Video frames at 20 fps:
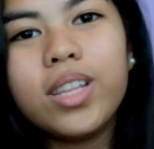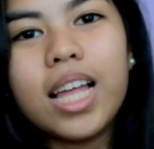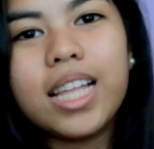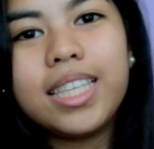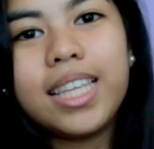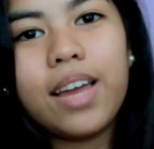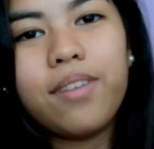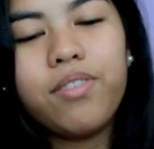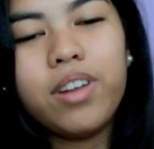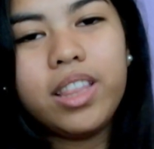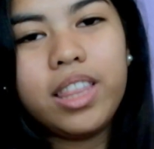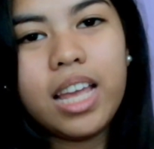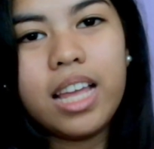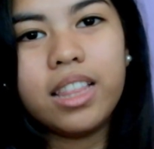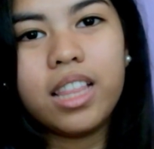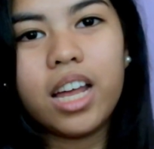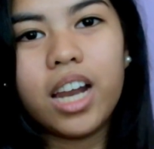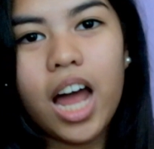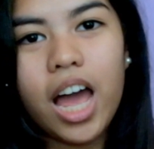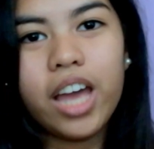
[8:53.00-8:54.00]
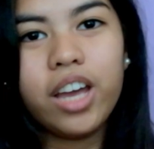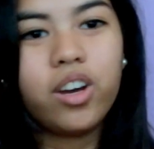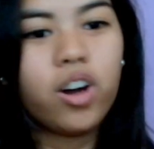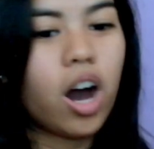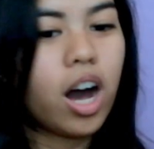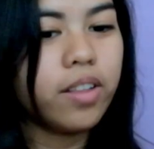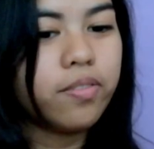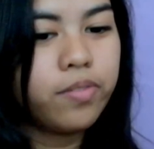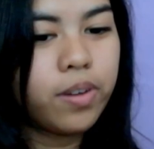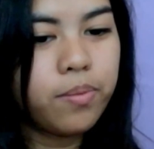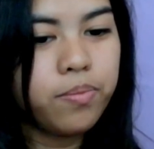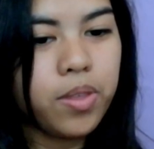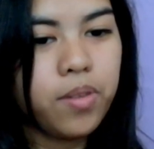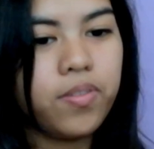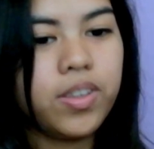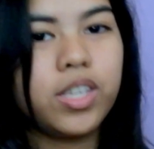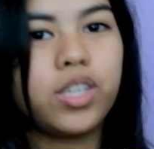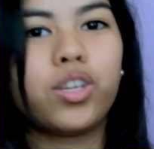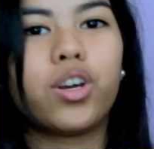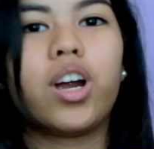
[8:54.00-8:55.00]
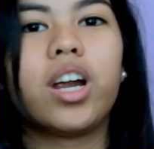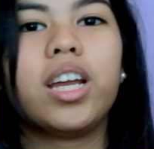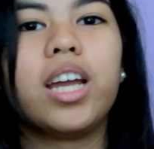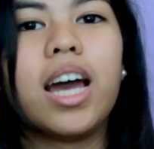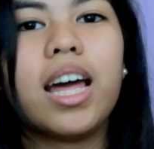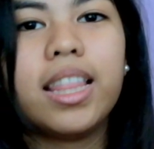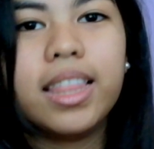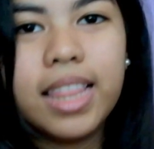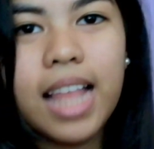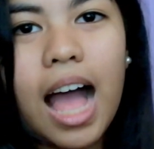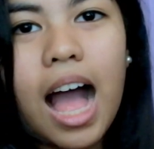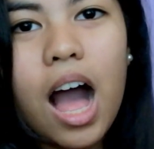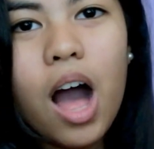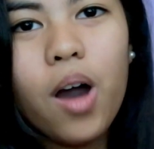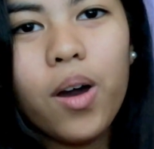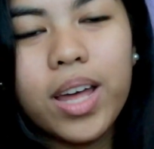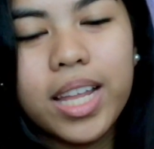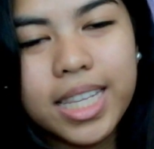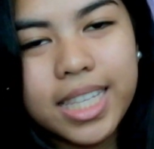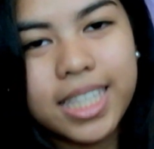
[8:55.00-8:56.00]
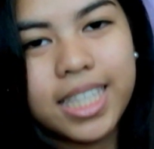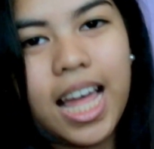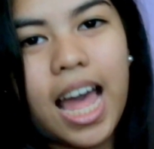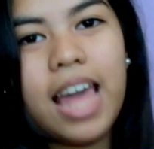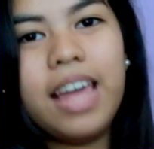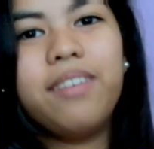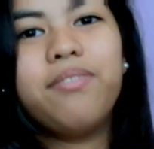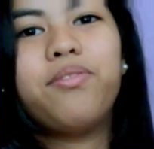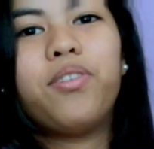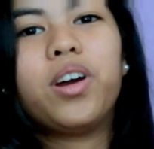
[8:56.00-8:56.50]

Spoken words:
that's everything that I got from Divisoria. Now it's time